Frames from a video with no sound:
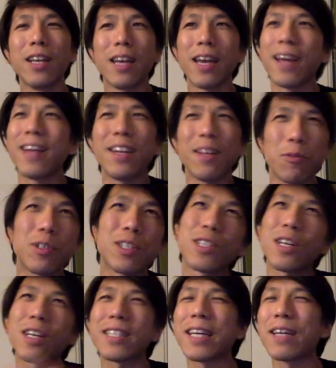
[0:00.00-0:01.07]
and they would
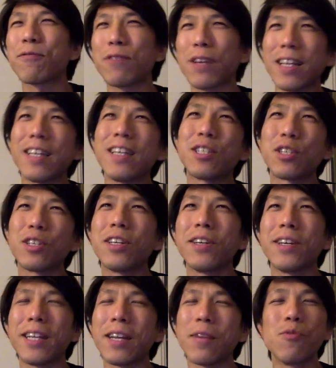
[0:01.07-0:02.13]
start fighting each other,
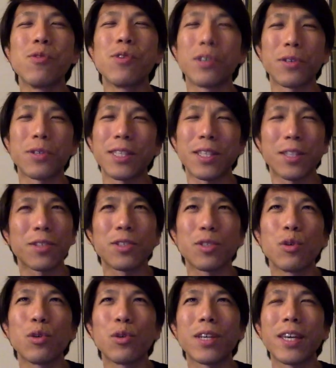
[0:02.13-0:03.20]
and it would cause
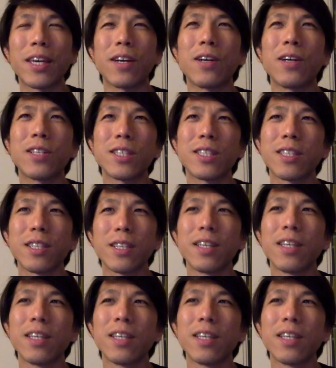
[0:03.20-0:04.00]
total chaos.